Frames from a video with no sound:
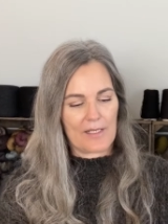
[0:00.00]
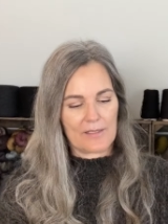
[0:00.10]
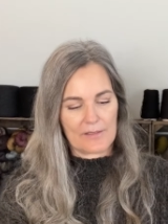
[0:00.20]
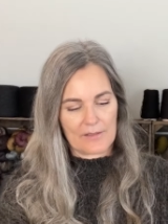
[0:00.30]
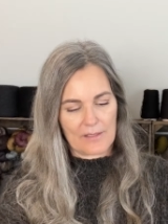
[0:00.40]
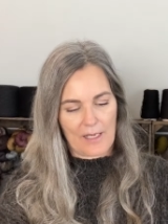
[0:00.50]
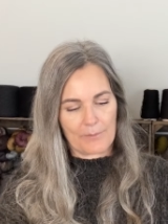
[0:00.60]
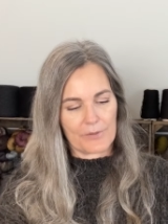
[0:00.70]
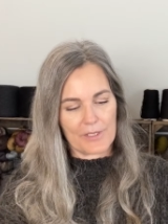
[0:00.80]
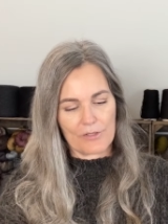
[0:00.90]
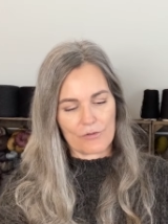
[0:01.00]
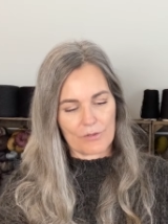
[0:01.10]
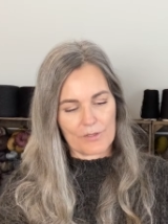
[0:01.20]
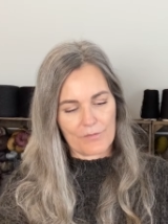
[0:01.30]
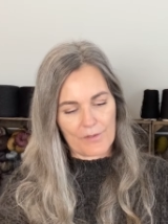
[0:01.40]
uh, I'm pretty sure
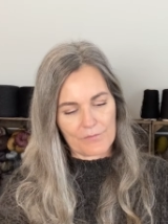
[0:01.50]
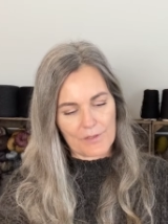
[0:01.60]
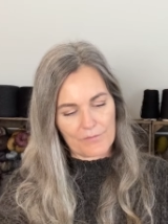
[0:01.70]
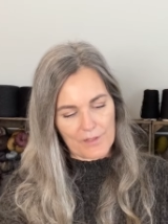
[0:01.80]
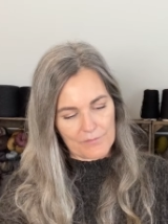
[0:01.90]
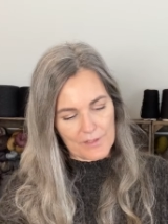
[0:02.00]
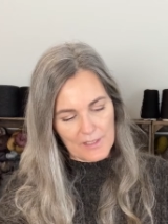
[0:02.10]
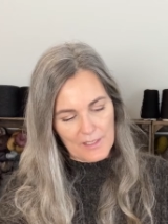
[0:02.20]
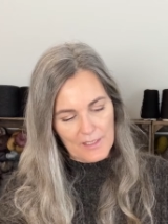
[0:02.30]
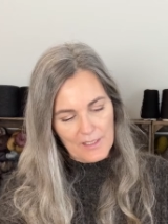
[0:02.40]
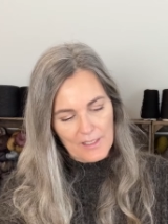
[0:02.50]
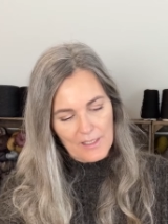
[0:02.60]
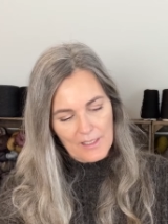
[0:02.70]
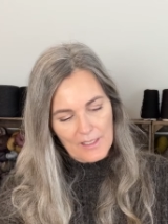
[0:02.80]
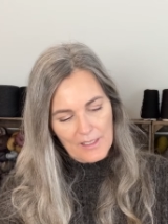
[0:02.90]
it's 50-50.
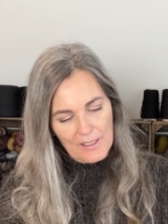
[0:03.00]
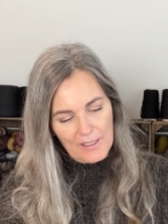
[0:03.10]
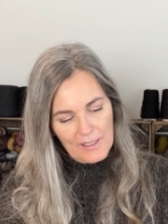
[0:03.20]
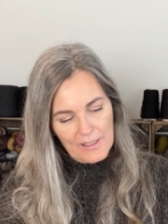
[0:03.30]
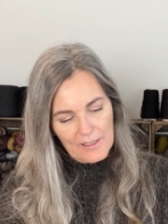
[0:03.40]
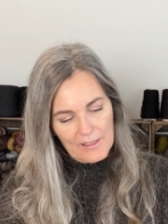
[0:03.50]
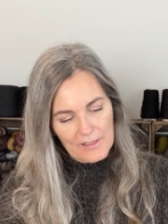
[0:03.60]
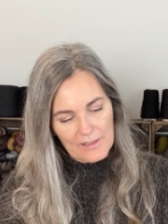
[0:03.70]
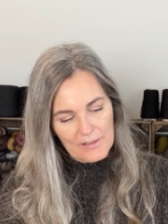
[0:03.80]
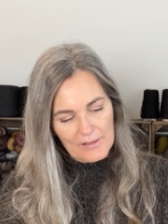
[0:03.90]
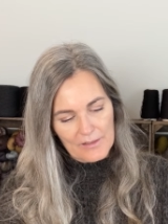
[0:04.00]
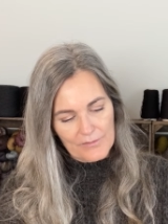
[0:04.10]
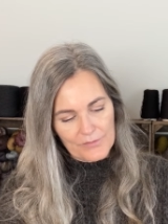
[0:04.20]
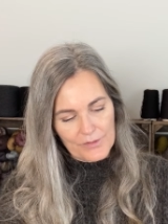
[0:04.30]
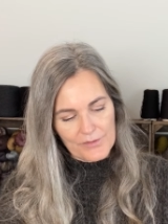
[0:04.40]
Uh,
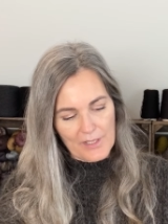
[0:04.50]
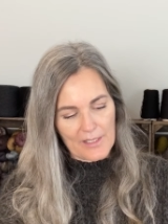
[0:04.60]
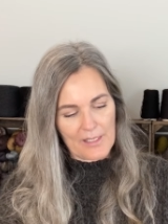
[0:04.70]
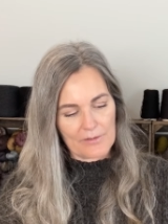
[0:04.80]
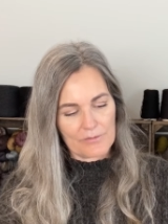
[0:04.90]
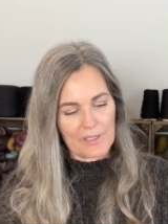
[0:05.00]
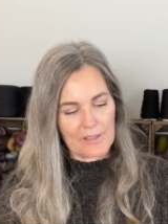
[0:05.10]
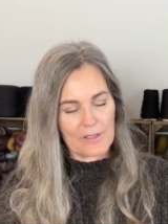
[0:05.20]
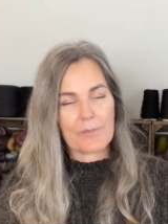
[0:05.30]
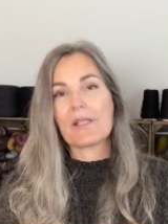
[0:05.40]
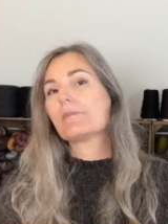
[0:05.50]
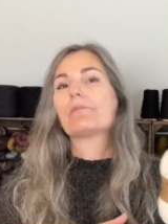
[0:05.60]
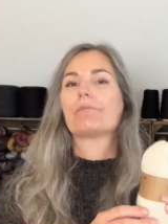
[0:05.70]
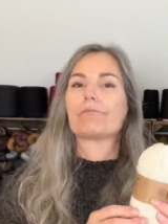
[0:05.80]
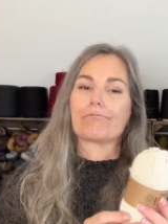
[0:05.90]
of course, I can't read it, but
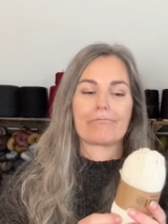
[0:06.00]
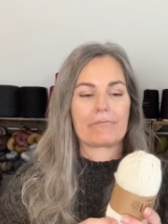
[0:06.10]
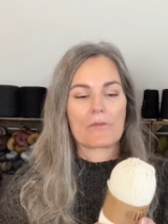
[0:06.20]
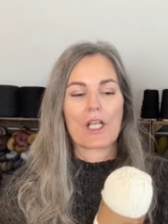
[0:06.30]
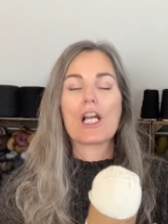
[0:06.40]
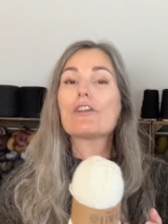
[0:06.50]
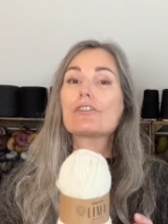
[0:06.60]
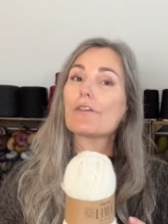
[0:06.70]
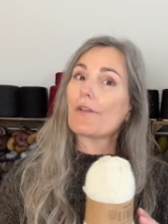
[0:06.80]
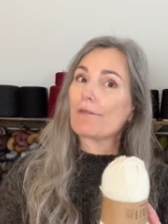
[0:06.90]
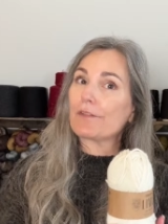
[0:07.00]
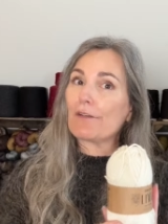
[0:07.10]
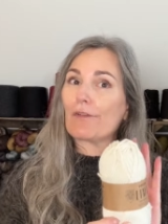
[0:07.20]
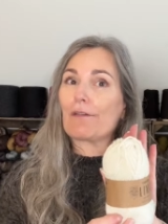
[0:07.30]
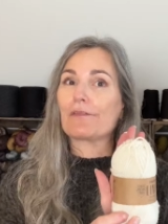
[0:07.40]
close to
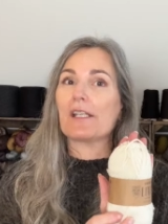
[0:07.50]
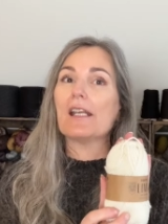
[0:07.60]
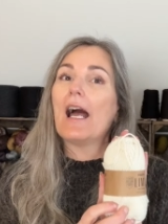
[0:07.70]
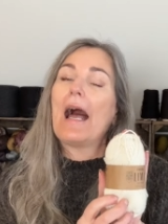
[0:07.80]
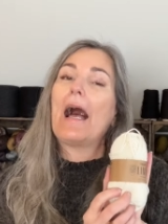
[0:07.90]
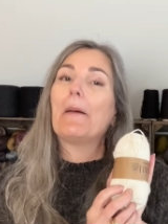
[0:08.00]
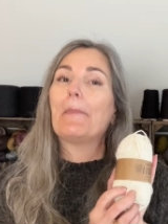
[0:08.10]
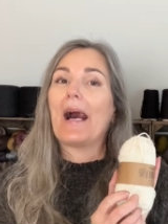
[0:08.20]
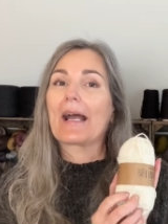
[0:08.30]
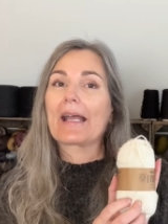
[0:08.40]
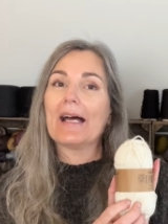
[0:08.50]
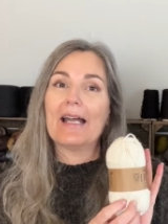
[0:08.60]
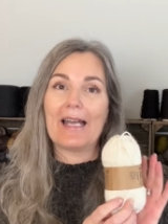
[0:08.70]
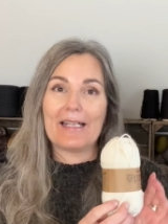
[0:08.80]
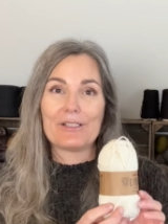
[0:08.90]
50-50, alpaca
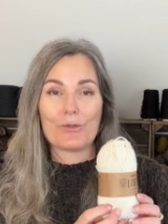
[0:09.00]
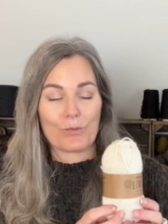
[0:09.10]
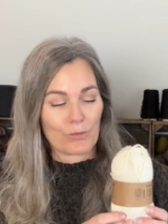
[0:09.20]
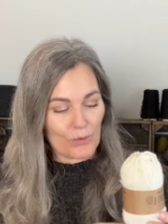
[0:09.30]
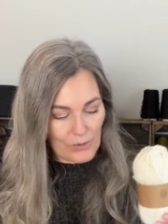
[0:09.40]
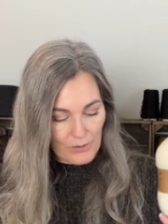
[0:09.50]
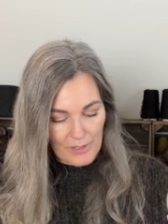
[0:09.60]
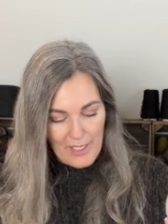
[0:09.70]
and wool.